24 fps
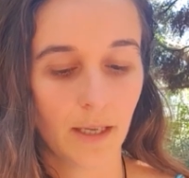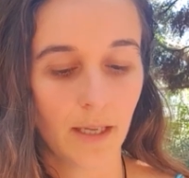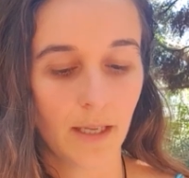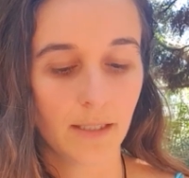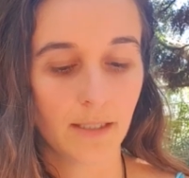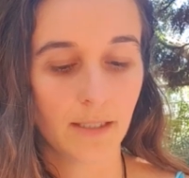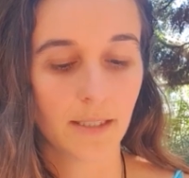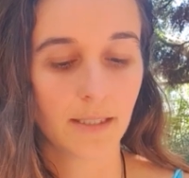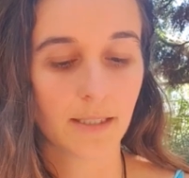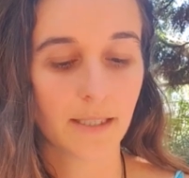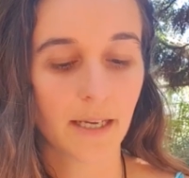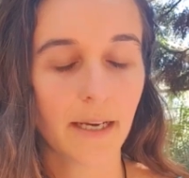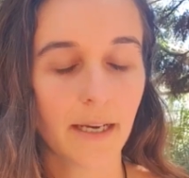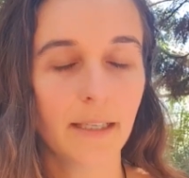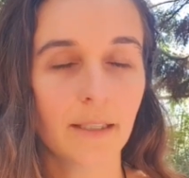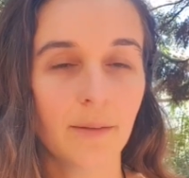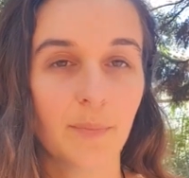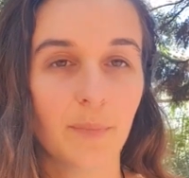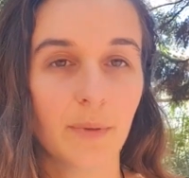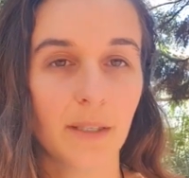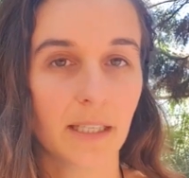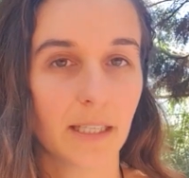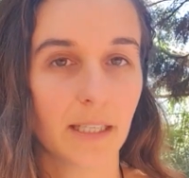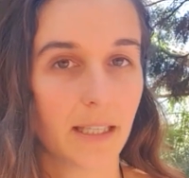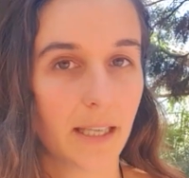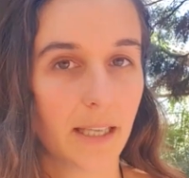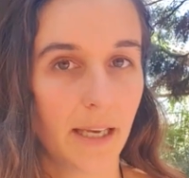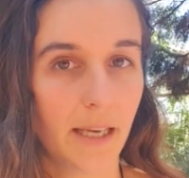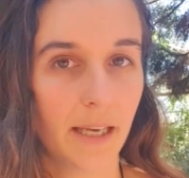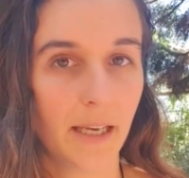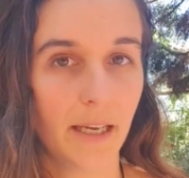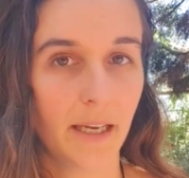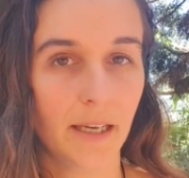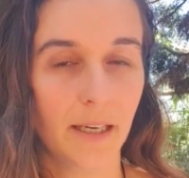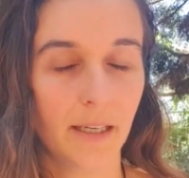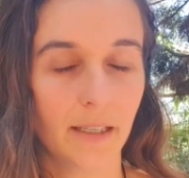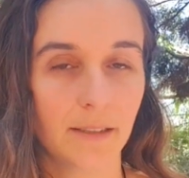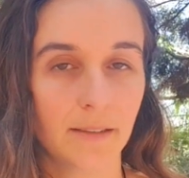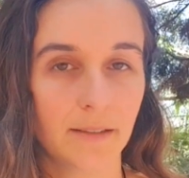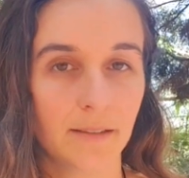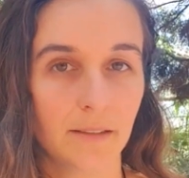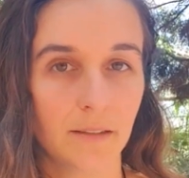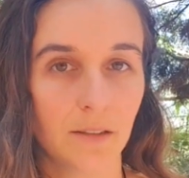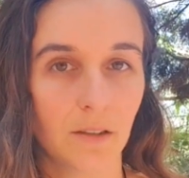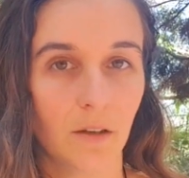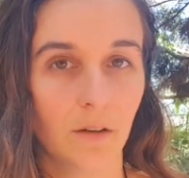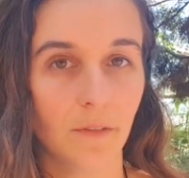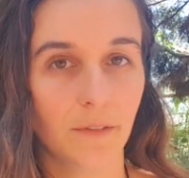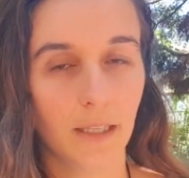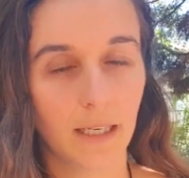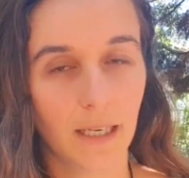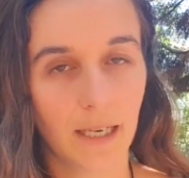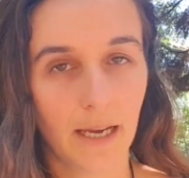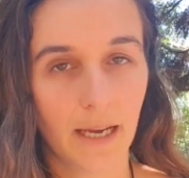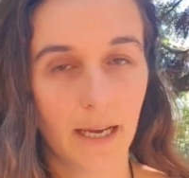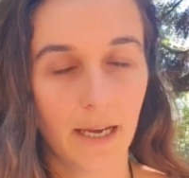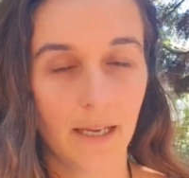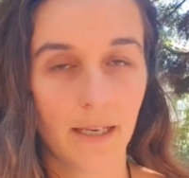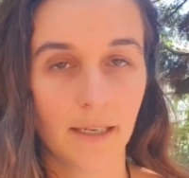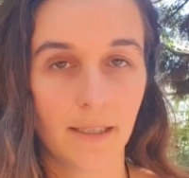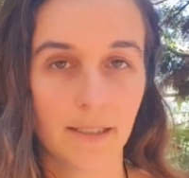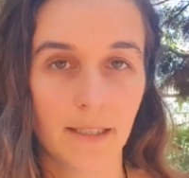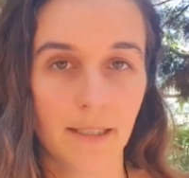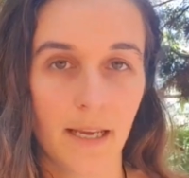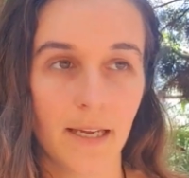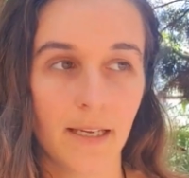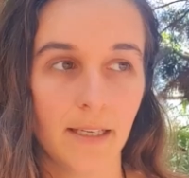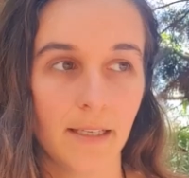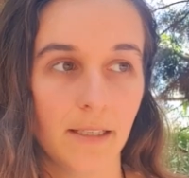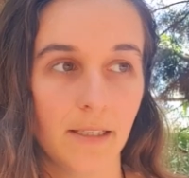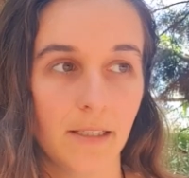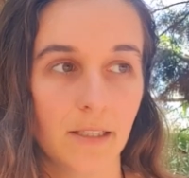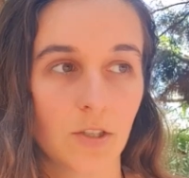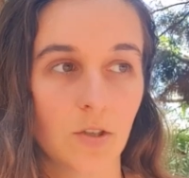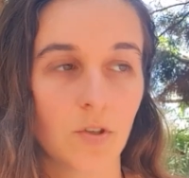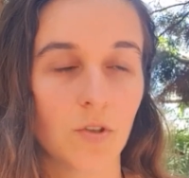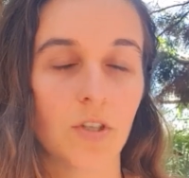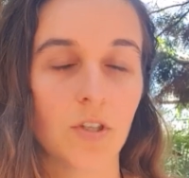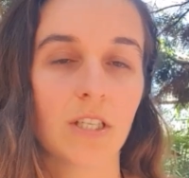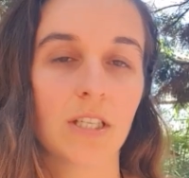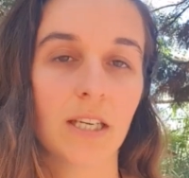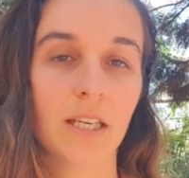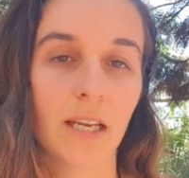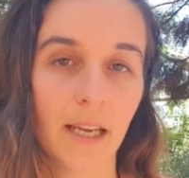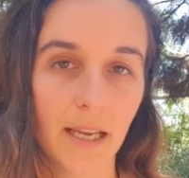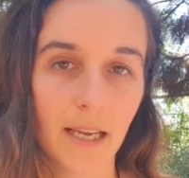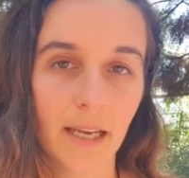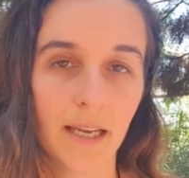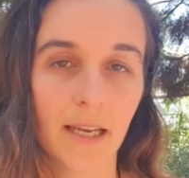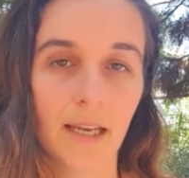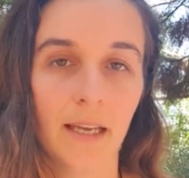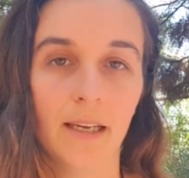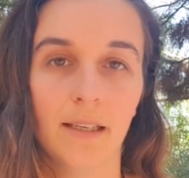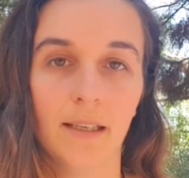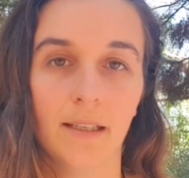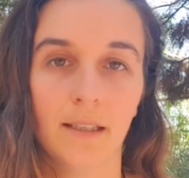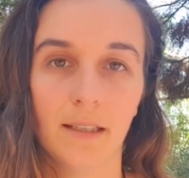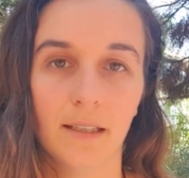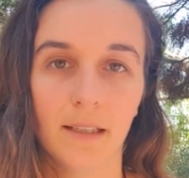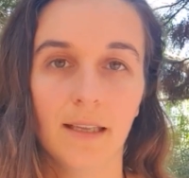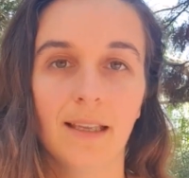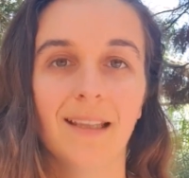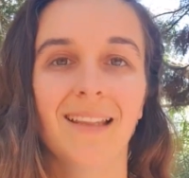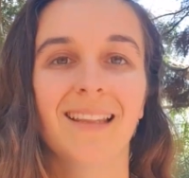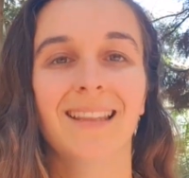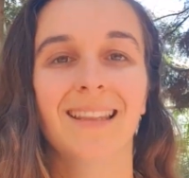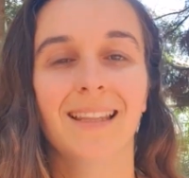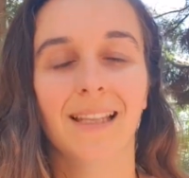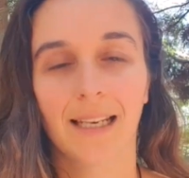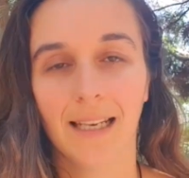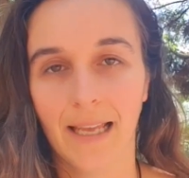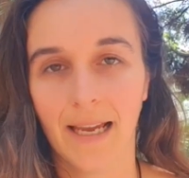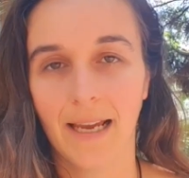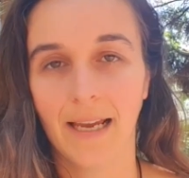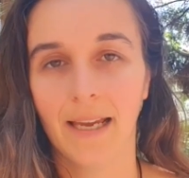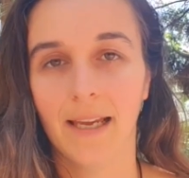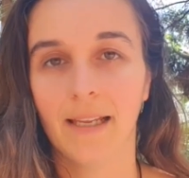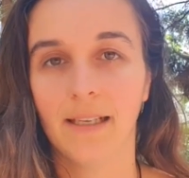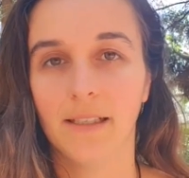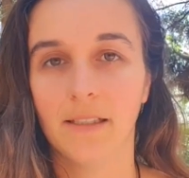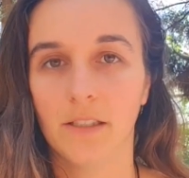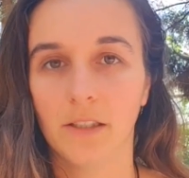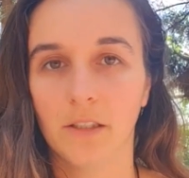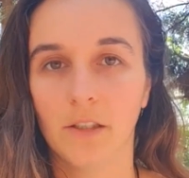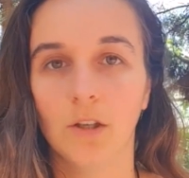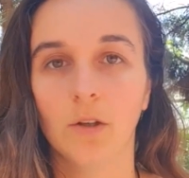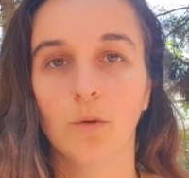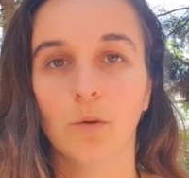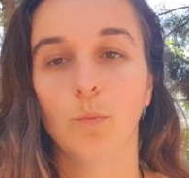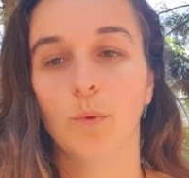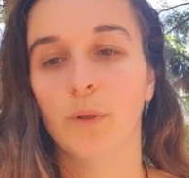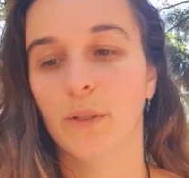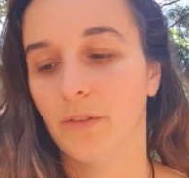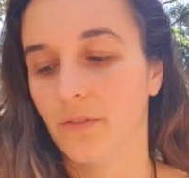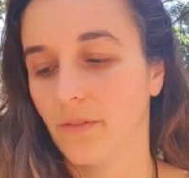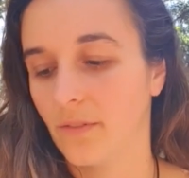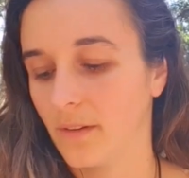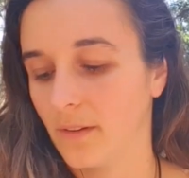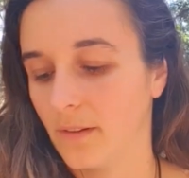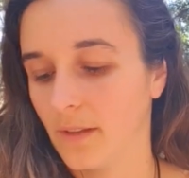to take better care of the land and to share the land you know with